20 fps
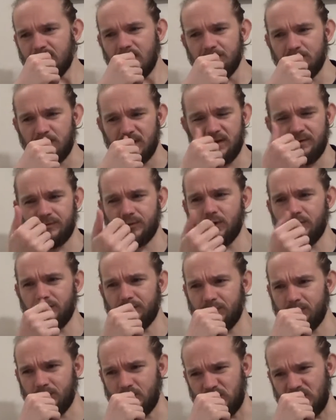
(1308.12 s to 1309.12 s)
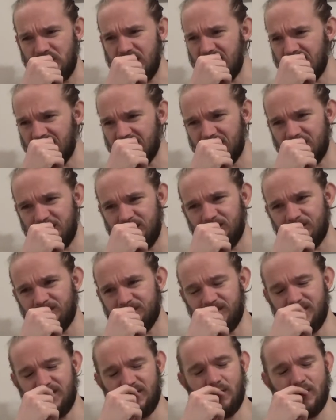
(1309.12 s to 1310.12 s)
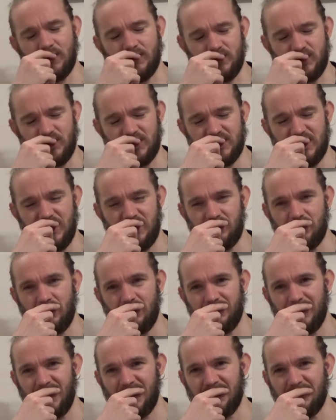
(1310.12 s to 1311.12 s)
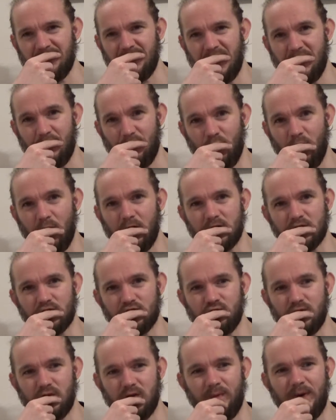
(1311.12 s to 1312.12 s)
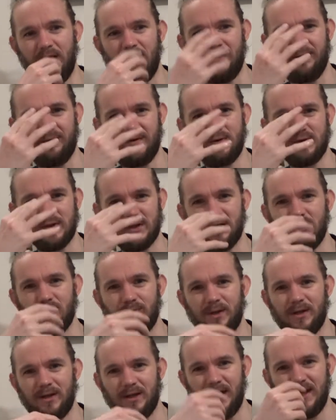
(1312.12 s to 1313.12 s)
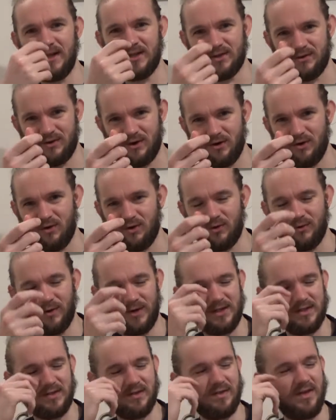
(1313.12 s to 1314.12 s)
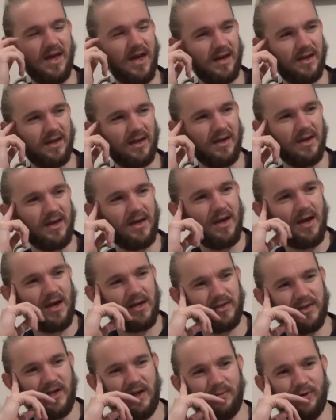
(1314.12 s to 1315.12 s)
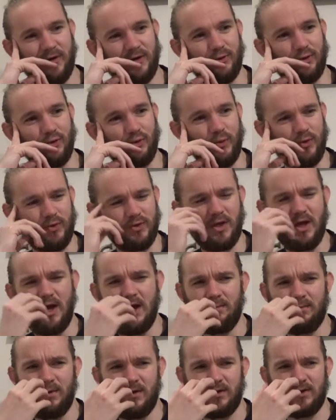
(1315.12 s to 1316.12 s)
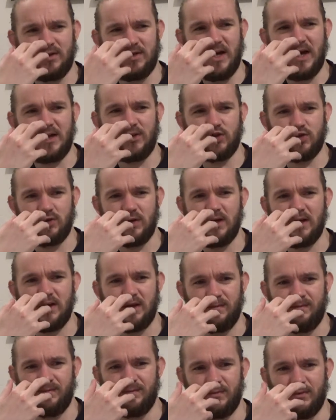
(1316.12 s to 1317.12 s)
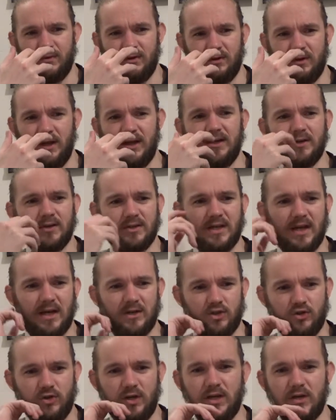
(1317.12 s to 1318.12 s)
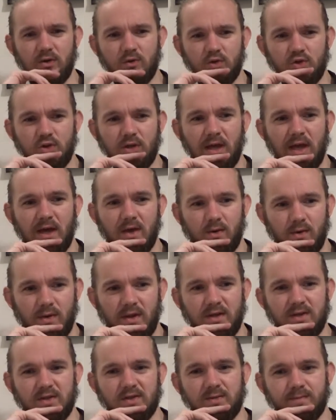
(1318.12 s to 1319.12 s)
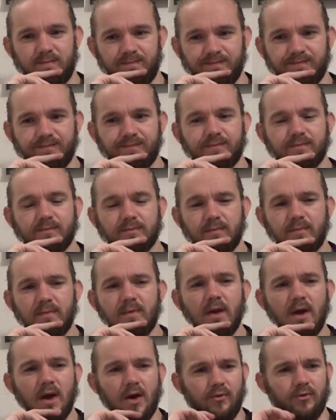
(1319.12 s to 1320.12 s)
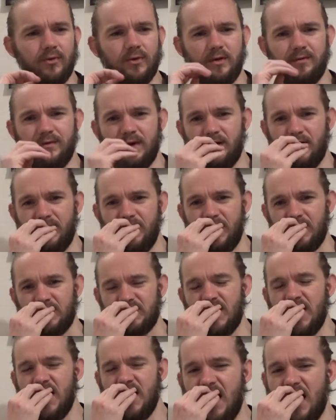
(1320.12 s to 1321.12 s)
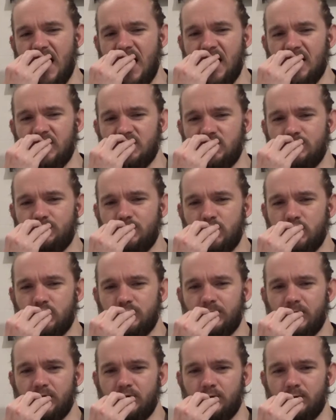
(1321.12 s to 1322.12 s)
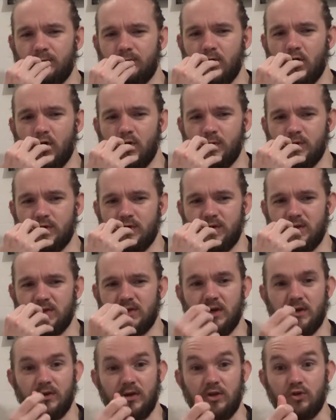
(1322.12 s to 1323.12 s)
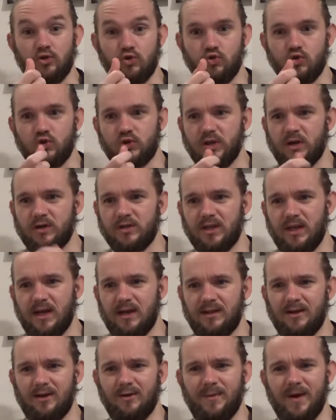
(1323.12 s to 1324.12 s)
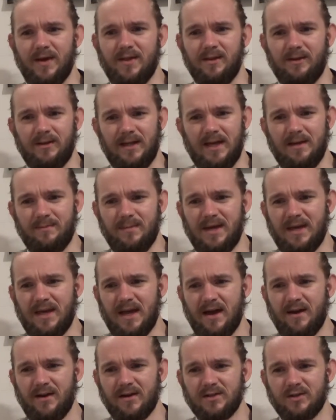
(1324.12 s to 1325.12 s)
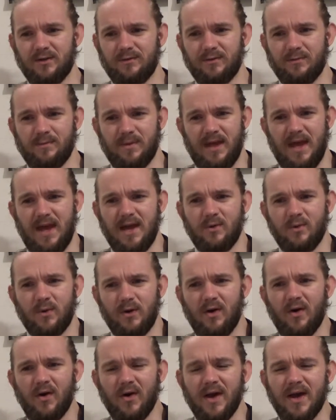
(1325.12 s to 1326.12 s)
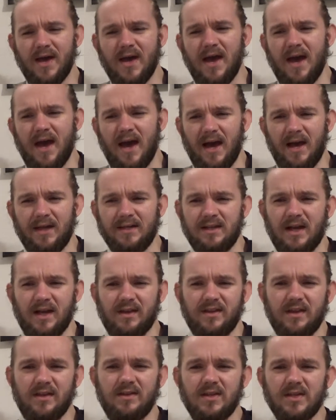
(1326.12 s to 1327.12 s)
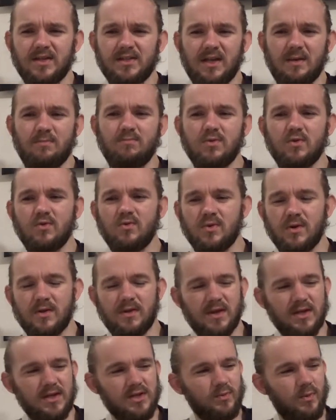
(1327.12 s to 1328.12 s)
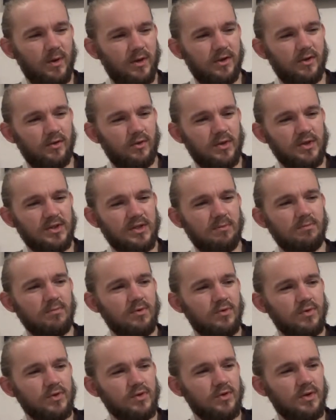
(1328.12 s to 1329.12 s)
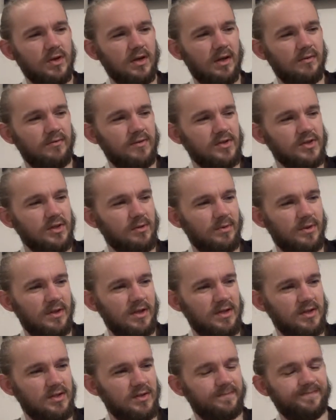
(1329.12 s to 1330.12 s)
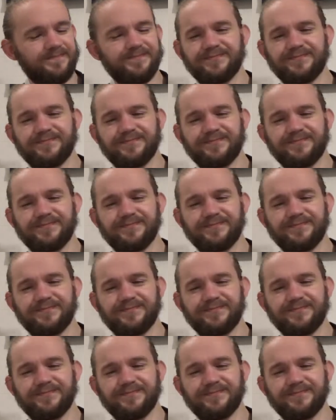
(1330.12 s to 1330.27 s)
but they've gone for mosaic in here for the orangey side of it and it, it works really well. It feels a little bit lighter and not quite as thick as Amarillo would but the tangerini, the lighter tangerini notes you get out of this are really very nice. As you push further forward on the tongue you do start to get a little bit of the limey character from the Equinox and I think the Simcoe in this one, you know the Simcoe is going to give you some of these